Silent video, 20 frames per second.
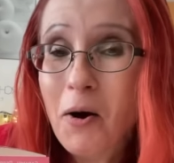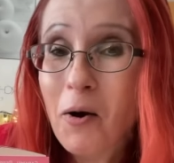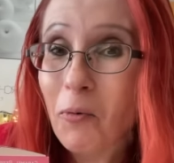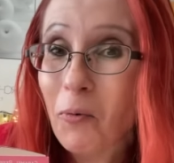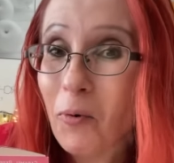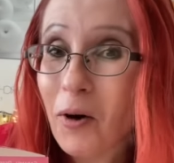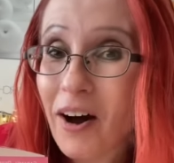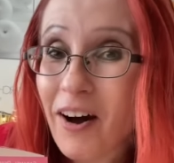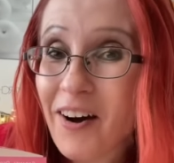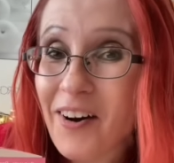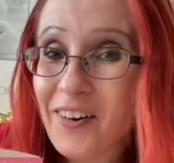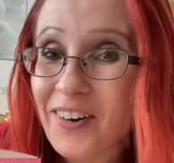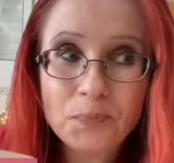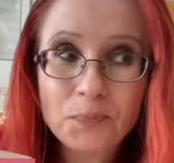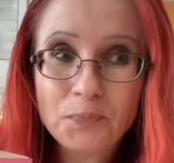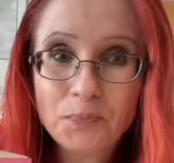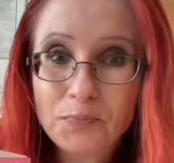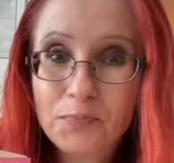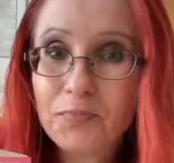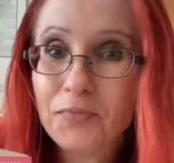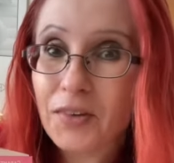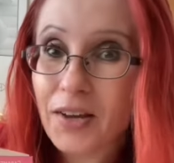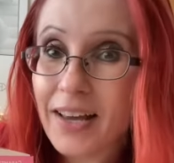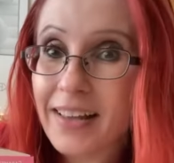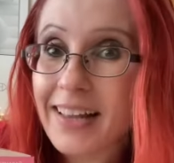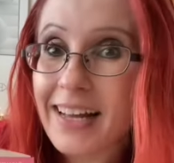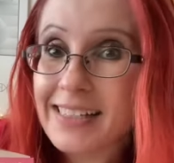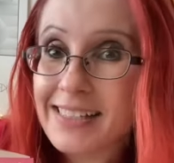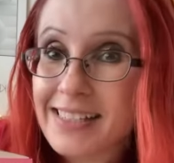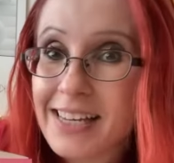Whoa. Okay,
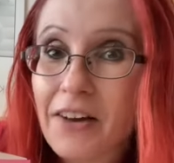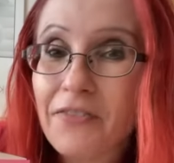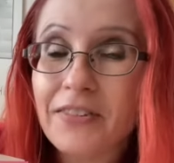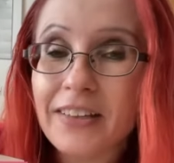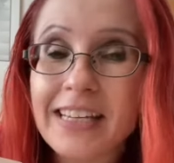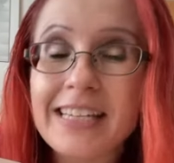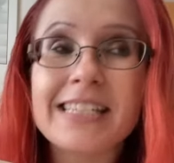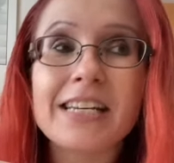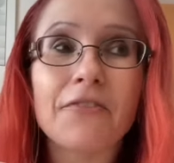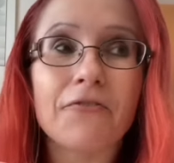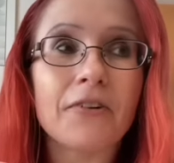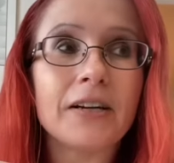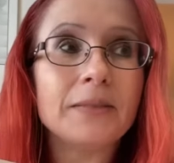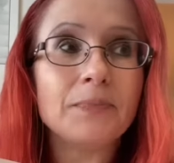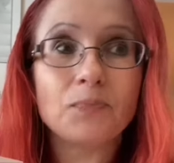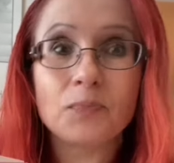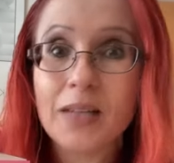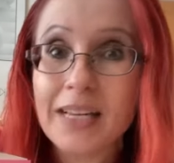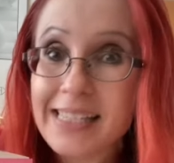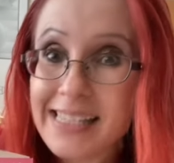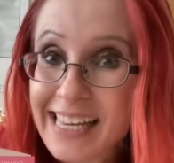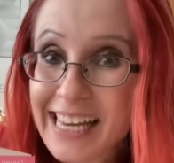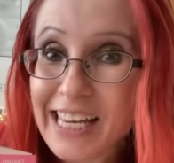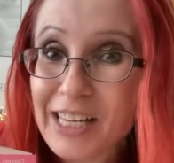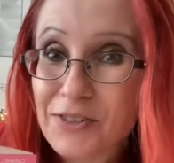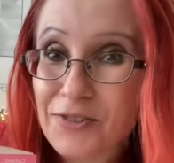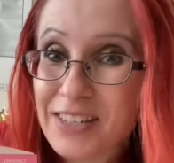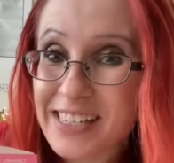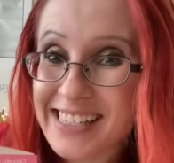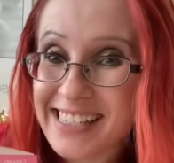that's definitely different. It's
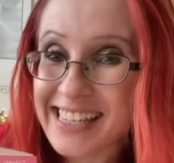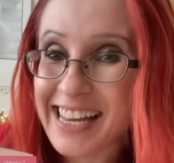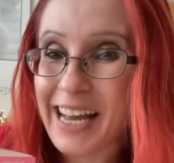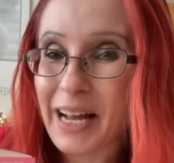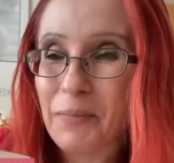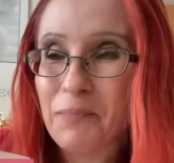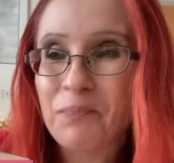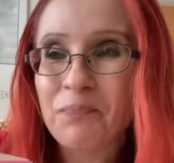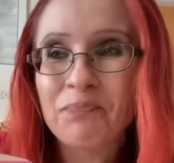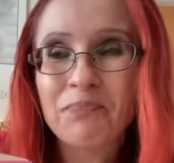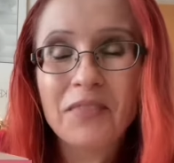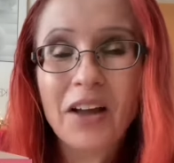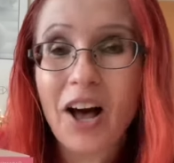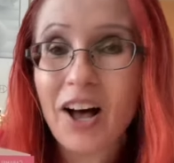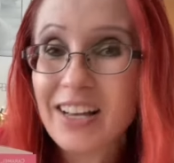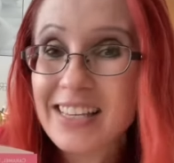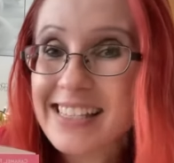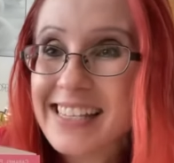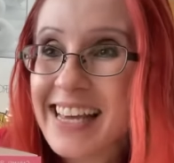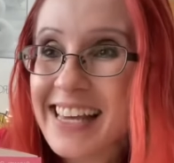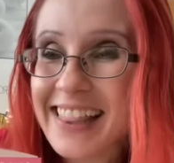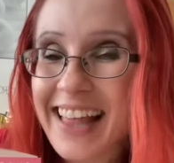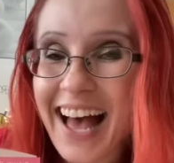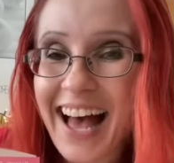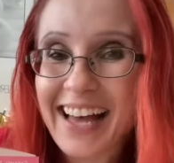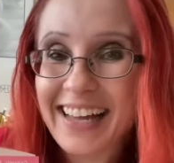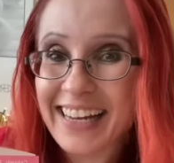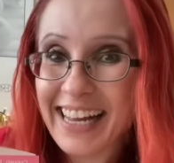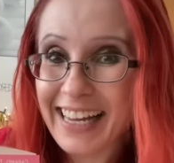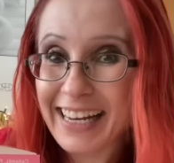interesting. I'll say
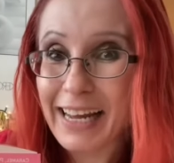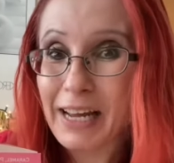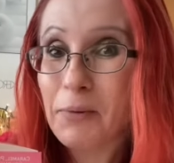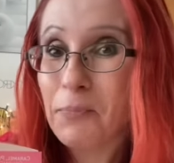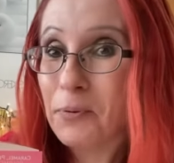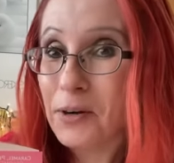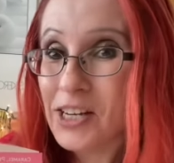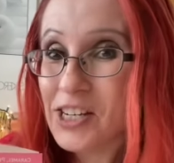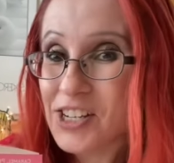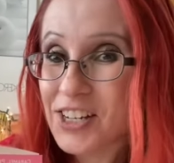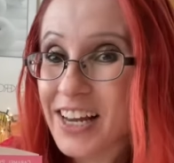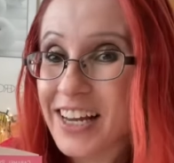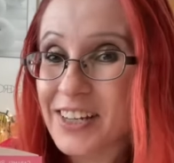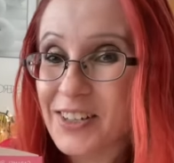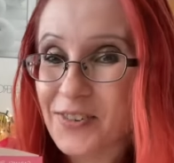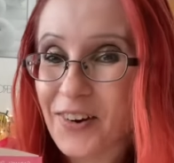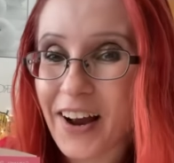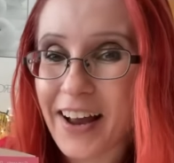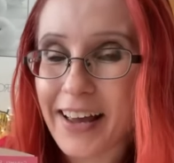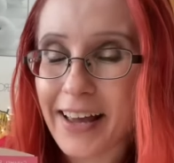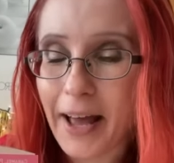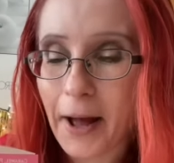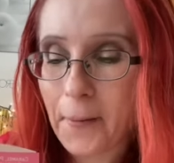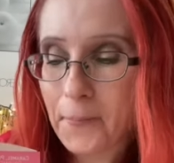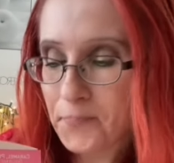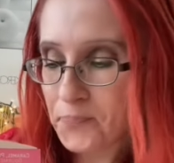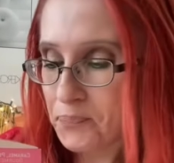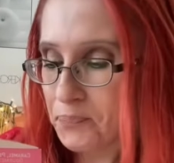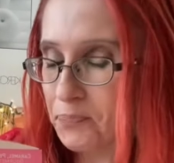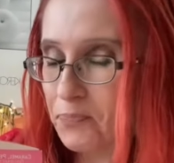that. And I appreciate trying it.
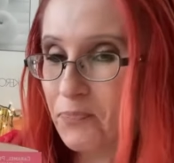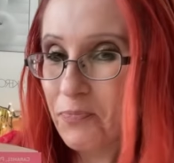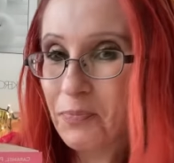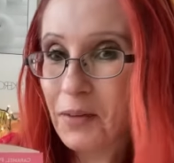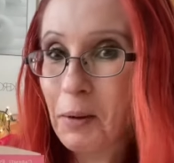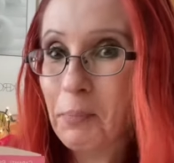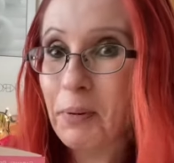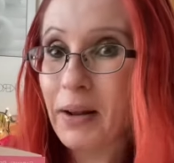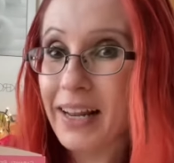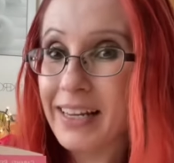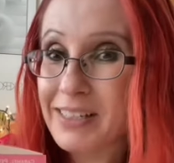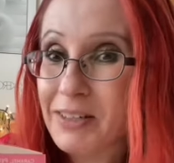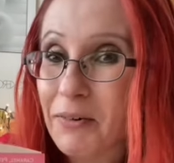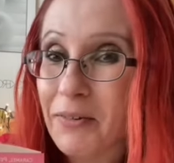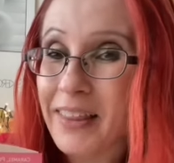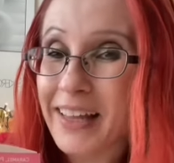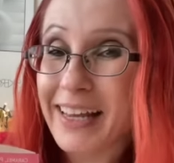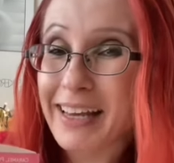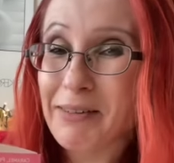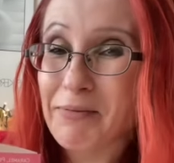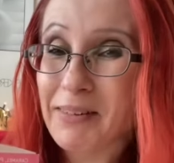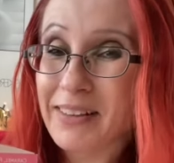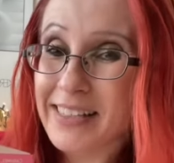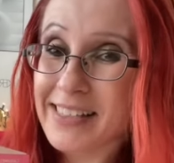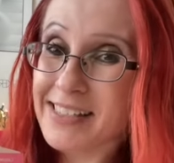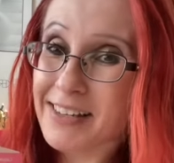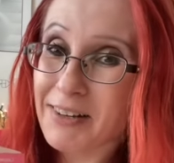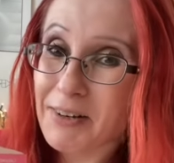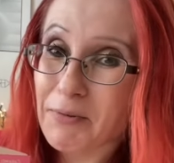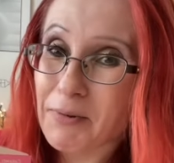But I don't think I'd want
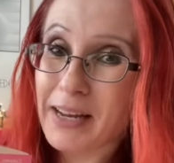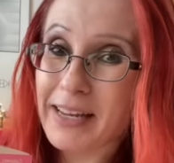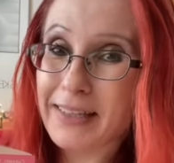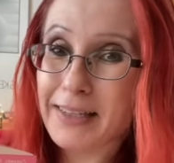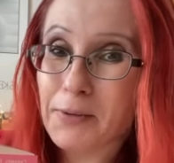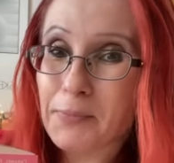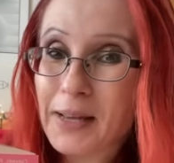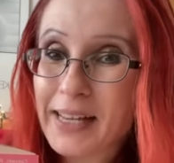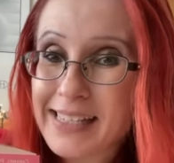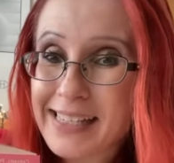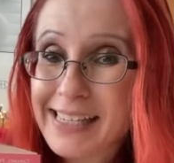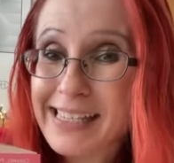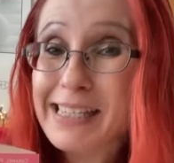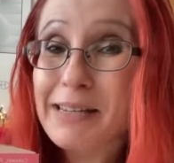this on a regular basis.